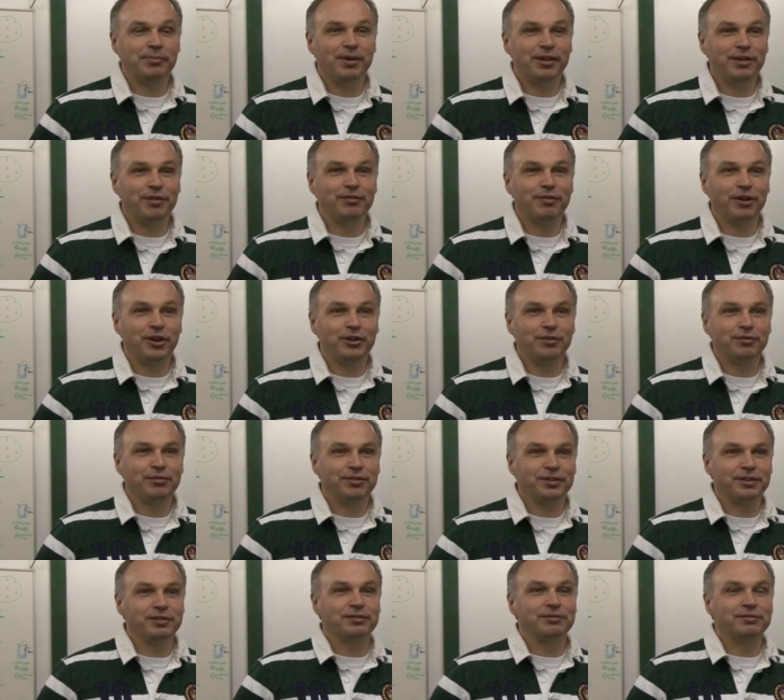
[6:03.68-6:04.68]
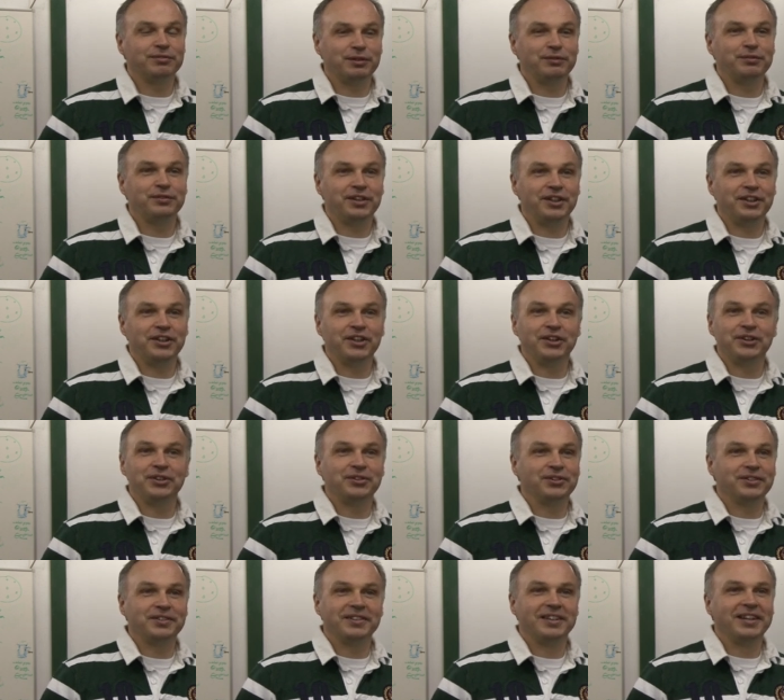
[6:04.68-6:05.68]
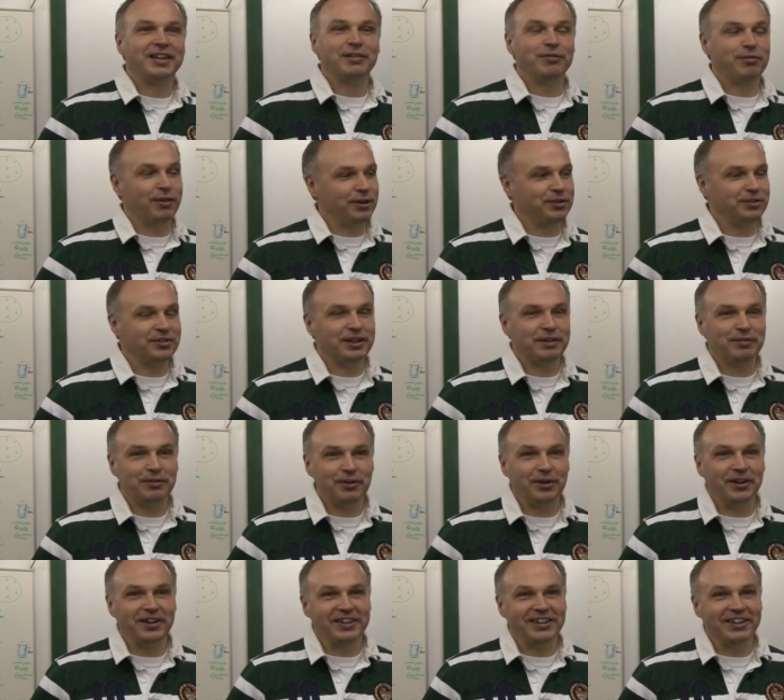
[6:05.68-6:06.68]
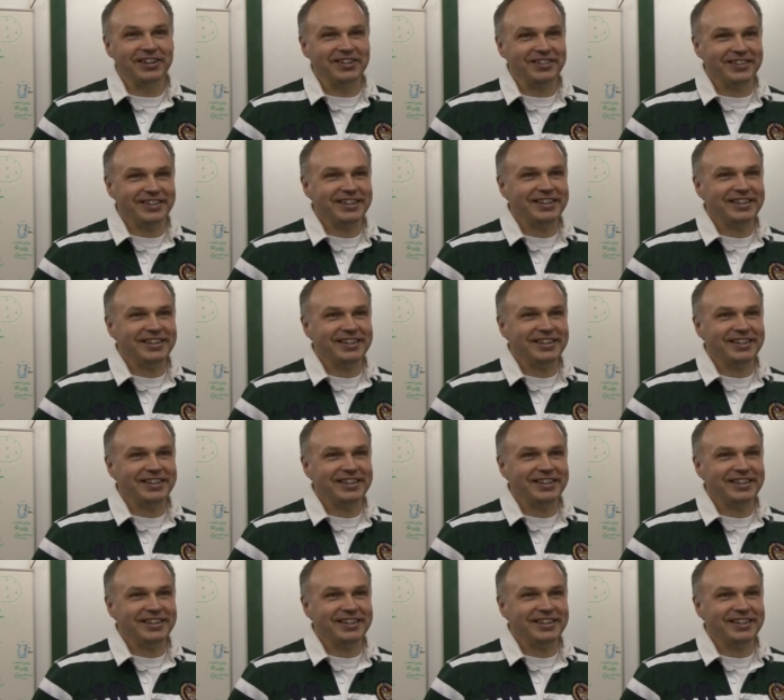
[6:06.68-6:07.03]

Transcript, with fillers: by the phone for 15 years and phones never run now.